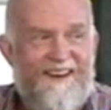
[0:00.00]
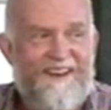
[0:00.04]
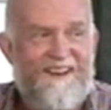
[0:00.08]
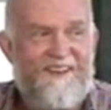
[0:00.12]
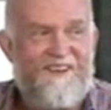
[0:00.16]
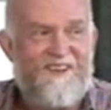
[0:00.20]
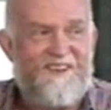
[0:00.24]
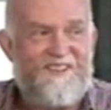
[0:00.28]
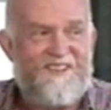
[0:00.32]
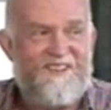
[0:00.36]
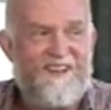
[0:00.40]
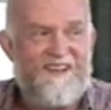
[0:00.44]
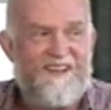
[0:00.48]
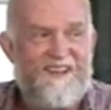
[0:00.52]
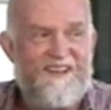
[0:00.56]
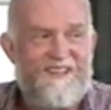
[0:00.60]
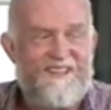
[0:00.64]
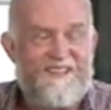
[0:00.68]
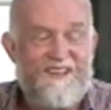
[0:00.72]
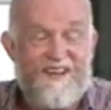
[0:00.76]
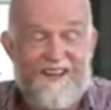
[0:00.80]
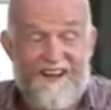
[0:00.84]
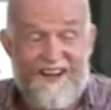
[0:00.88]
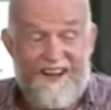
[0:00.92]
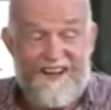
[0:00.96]
looked at it and he
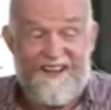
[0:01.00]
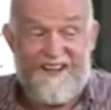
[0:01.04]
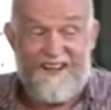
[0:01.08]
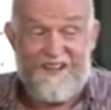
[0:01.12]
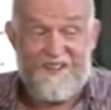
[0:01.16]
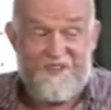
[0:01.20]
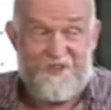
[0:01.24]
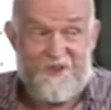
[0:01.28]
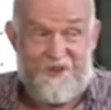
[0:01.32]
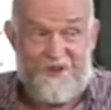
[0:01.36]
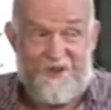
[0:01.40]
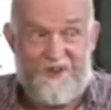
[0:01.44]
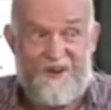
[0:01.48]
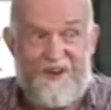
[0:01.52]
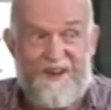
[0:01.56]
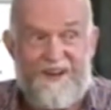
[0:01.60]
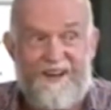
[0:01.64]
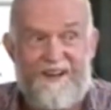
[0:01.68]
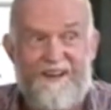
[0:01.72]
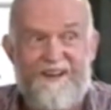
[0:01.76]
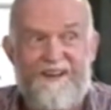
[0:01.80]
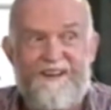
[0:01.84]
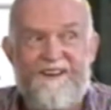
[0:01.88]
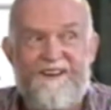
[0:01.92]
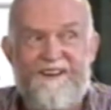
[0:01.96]
said, hey, that's good,
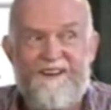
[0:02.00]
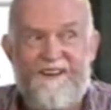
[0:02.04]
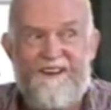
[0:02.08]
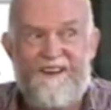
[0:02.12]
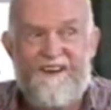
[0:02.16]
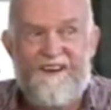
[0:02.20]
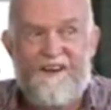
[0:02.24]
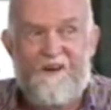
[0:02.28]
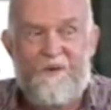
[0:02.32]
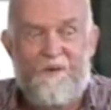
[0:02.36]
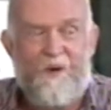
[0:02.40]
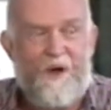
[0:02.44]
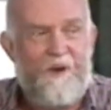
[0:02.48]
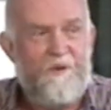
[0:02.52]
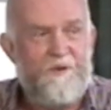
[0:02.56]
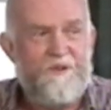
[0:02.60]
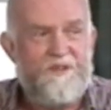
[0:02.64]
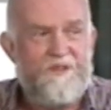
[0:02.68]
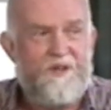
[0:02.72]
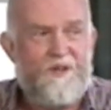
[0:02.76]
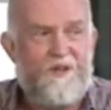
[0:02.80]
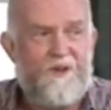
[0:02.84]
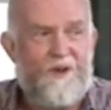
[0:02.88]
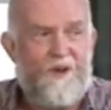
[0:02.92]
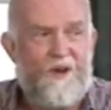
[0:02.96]
eh? Why was
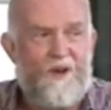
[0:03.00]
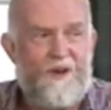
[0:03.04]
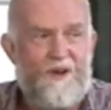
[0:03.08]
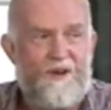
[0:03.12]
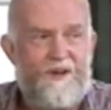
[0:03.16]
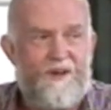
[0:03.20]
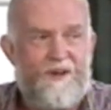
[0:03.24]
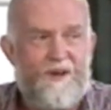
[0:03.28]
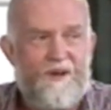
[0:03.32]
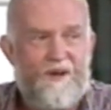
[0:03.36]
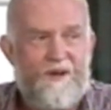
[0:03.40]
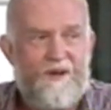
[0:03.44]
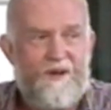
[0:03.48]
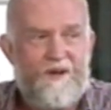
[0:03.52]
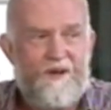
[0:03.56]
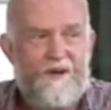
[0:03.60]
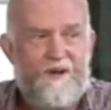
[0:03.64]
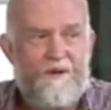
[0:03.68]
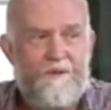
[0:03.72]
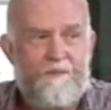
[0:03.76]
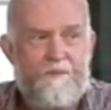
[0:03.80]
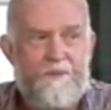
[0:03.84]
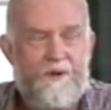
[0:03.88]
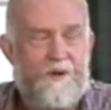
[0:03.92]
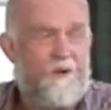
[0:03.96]
it good?
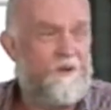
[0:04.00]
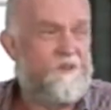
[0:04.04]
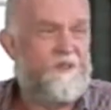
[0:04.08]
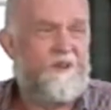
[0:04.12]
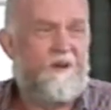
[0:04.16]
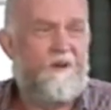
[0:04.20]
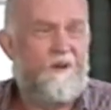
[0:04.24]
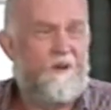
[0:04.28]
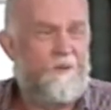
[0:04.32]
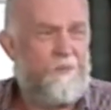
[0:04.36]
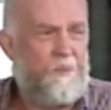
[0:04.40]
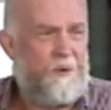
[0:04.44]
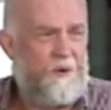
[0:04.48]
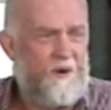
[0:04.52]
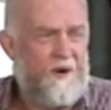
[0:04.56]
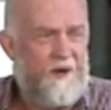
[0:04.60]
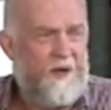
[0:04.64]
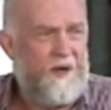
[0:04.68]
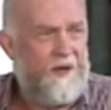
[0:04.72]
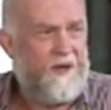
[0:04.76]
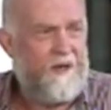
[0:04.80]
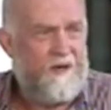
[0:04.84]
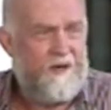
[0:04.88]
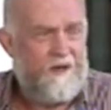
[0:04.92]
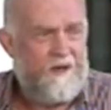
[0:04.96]
Because it looked
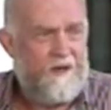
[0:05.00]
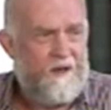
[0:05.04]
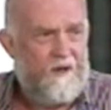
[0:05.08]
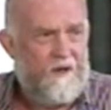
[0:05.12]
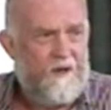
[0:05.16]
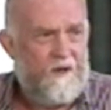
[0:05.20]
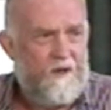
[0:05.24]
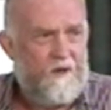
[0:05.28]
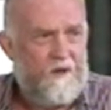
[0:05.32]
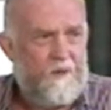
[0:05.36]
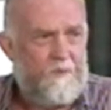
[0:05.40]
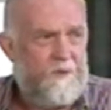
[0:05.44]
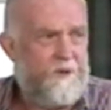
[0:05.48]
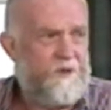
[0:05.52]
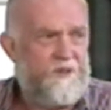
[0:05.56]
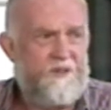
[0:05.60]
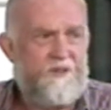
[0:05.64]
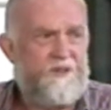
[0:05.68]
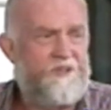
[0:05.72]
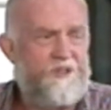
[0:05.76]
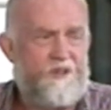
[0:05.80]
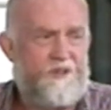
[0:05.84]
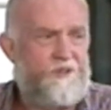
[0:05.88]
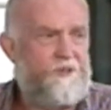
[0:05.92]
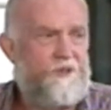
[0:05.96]
pretty? Or because
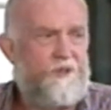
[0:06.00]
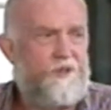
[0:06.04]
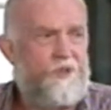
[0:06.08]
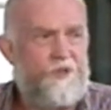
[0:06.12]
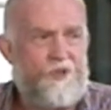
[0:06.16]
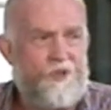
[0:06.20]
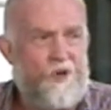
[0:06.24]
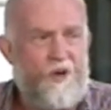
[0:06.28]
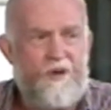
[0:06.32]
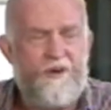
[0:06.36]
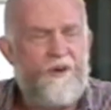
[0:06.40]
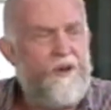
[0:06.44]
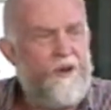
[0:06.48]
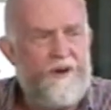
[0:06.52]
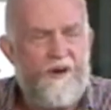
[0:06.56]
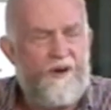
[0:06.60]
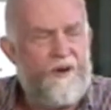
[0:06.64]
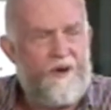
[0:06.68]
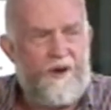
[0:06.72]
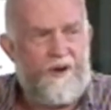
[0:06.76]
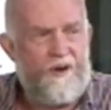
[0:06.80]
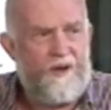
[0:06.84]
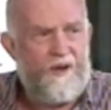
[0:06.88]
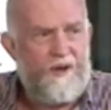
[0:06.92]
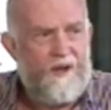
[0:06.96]
it just shone?
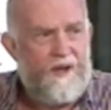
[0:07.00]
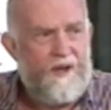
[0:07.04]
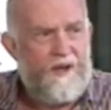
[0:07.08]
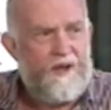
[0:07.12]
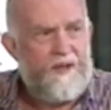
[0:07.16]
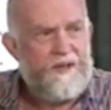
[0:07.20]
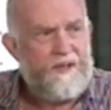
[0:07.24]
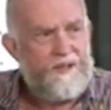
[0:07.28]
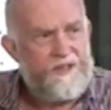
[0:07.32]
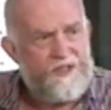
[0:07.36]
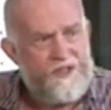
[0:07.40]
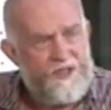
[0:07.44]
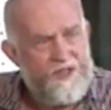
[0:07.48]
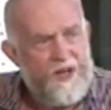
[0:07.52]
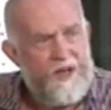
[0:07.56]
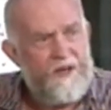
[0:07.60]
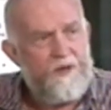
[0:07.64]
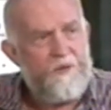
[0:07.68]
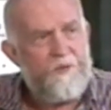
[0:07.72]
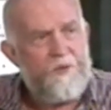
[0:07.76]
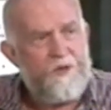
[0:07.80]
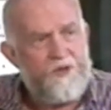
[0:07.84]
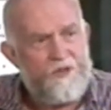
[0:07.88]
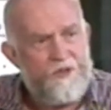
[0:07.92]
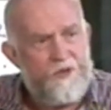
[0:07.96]
No. The
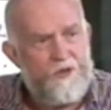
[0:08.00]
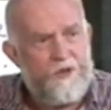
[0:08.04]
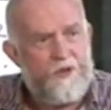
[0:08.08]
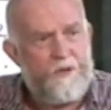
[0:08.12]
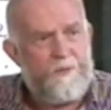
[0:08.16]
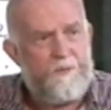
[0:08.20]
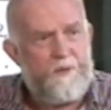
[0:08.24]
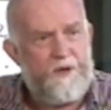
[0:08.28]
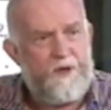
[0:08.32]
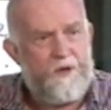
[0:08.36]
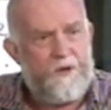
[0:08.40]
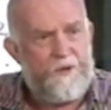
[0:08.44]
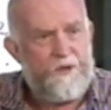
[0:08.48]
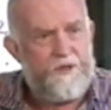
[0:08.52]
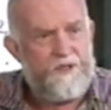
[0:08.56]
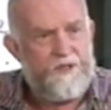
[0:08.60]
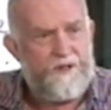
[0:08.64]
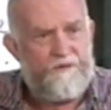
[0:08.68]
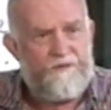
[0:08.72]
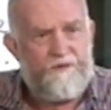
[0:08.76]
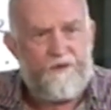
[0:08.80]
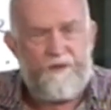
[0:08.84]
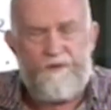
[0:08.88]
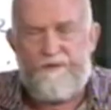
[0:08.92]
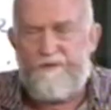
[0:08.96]
sun was good because it
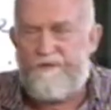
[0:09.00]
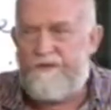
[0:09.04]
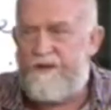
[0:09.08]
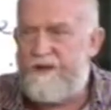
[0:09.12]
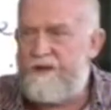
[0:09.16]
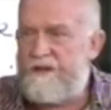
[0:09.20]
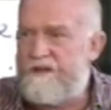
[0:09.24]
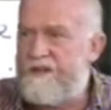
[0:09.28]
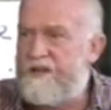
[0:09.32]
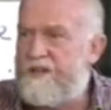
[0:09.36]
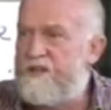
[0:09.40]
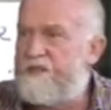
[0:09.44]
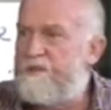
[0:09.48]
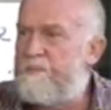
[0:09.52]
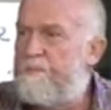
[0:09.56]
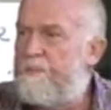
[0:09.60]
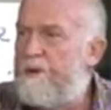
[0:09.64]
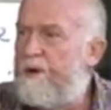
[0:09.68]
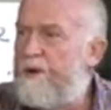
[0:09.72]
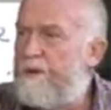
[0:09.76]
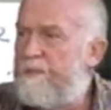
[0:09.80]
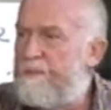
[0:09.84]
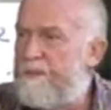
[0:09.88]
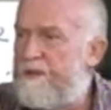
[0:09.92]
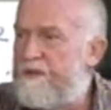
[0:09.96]
fulfilled its
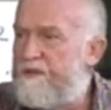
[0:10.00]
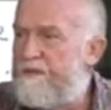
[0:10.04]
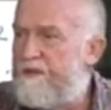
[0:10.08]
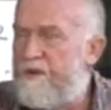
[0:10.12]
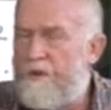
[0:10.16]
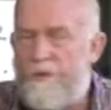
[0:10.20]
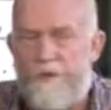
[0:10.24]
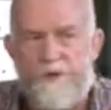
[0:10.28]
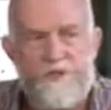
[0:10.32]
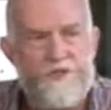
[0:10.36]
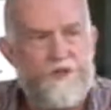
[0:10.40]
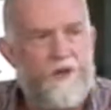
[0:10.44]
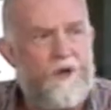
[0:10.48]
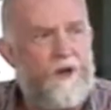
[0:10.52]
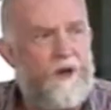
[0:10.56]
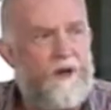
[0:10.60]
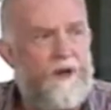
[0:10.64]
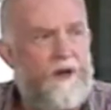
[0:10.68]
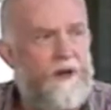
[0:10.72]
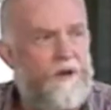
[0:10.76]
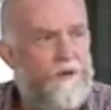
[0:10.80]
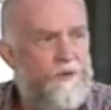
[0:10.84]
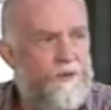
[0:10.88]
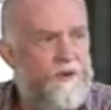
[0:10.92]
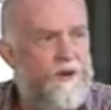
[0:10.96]
purpose for which God
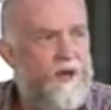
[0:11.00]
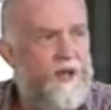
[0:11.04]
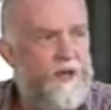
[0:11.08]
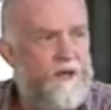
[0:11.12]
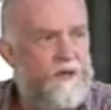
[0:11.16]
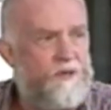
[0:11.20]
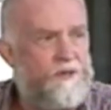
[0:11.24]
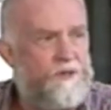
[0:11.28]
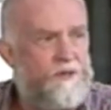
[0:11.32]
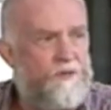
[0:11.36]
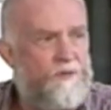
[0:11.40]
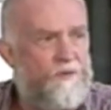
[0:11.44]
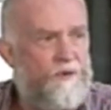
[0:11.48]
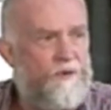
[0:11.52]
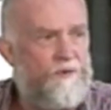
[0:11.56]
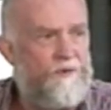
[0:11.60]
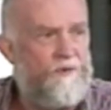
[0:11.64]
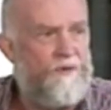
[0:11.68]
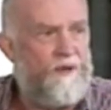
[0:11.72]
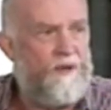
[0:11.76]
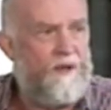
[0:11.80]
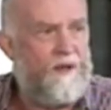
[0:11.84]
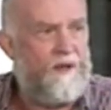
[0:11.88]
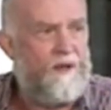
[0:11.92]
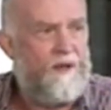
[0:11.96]
had ordained it to
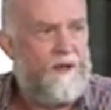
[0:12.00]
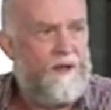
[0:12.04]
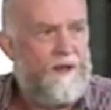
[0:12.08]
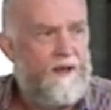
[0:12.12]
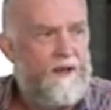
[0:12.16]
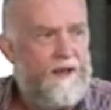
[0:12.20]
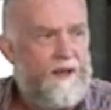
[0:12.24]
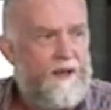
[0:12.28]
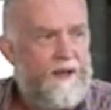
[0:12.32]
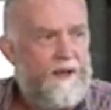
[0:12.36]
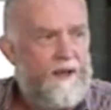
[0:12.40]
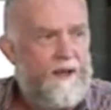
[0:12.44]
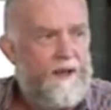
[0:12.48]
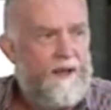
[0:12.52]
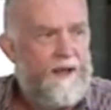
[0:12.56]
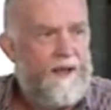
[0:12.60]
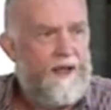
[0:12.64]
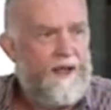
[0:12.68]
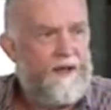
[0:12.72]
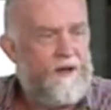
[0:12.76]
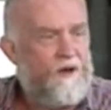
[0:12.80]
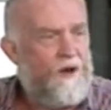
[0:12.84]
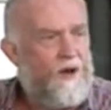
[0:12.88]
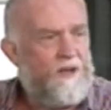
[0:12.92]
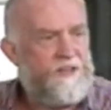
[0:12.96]
fulfill.
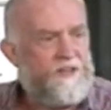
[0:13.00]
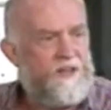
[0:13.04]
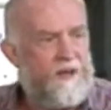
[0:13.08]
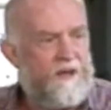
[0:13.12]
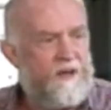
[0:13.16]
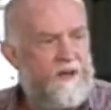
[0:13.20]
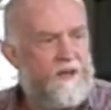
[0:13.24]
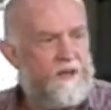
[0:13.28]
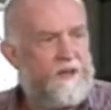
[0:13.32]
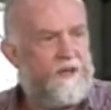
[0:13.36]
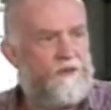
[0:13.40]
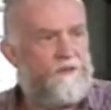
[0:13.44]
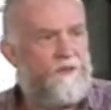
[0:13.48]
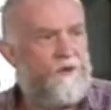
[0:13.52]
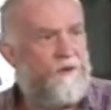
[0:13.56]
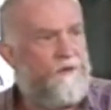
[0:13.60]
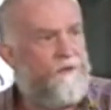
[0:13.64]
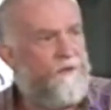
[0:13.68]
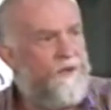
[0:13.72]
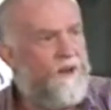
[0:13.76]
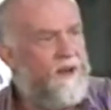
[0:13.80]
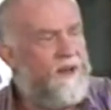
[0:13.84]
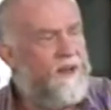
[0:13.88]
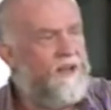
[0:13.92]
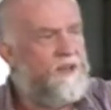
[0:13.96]
And God said, it is
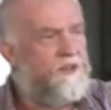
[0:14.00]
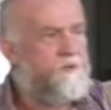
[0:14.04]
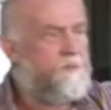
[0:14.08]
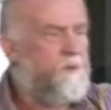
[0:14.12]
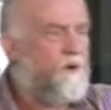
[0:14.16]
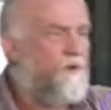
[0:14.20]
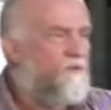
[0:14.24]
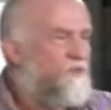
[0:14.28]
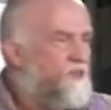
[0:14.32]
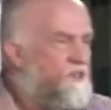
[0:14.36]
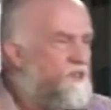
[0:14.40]
fulfilling its purpose,